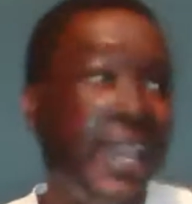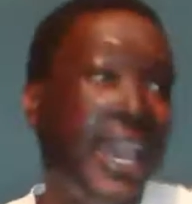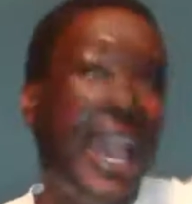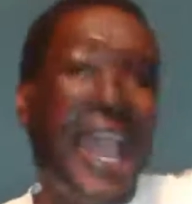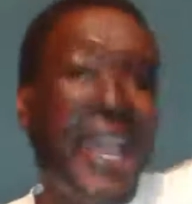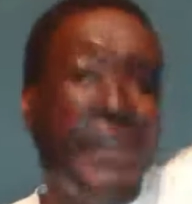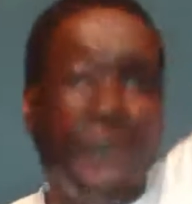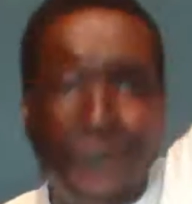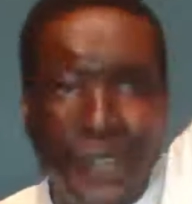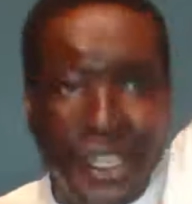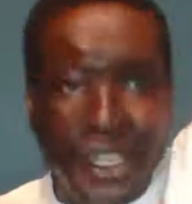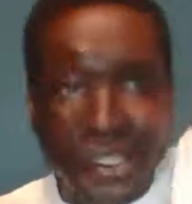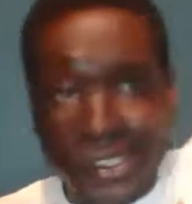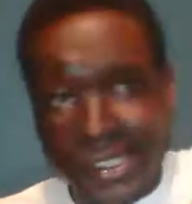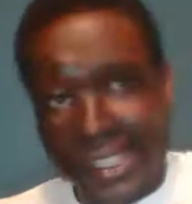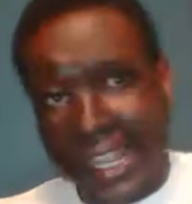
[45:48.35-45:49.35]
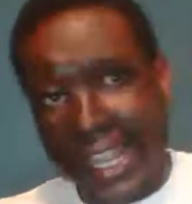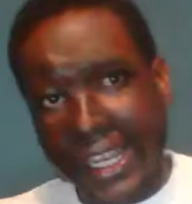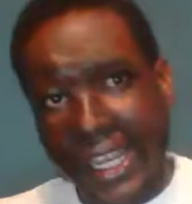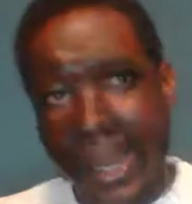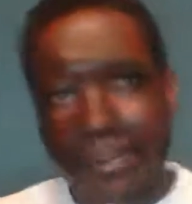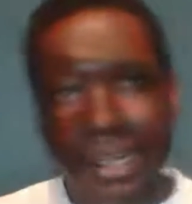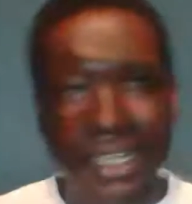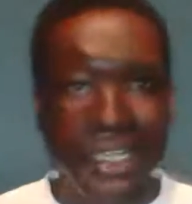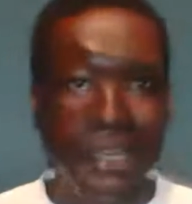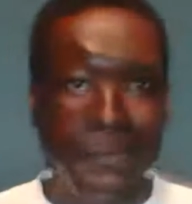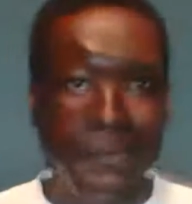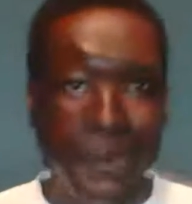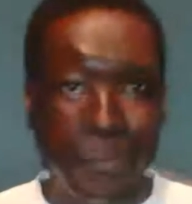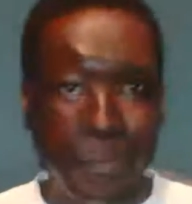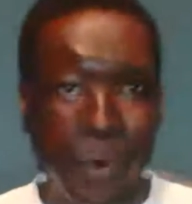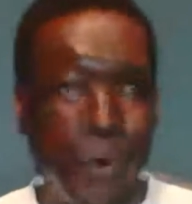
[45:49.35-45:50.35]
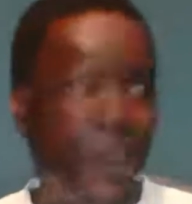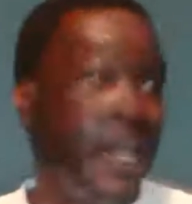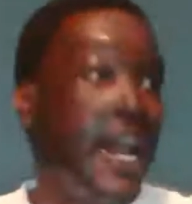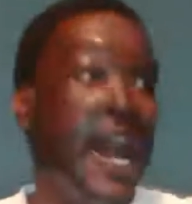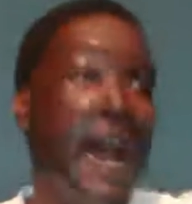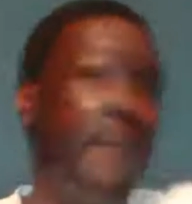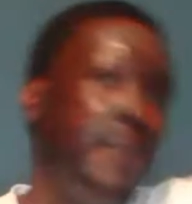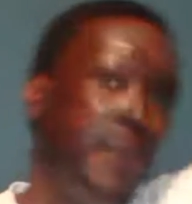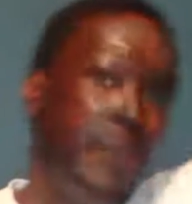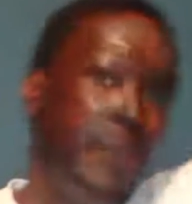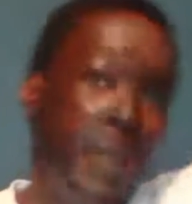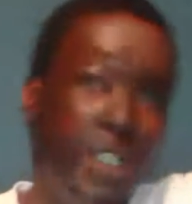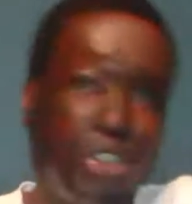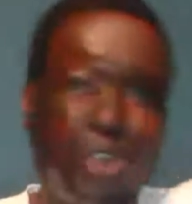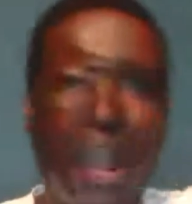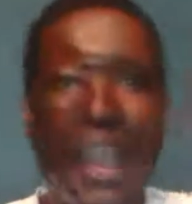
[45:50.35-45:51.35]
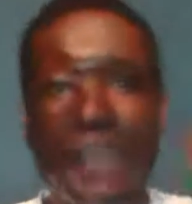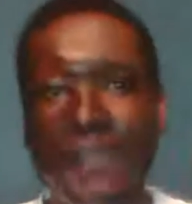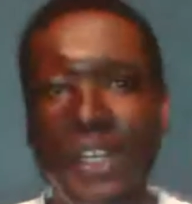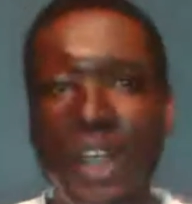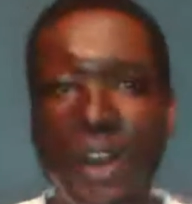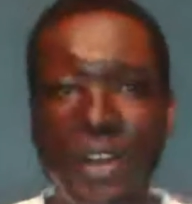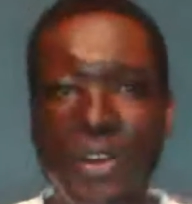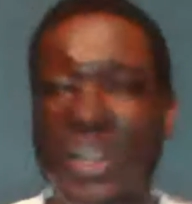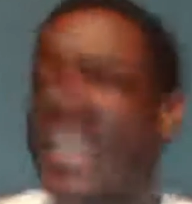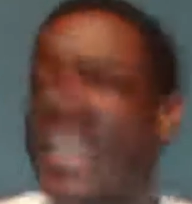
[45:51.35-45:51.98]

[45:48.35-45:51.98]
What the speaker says: Anfield Stadium in Liverpool and people driving down the road,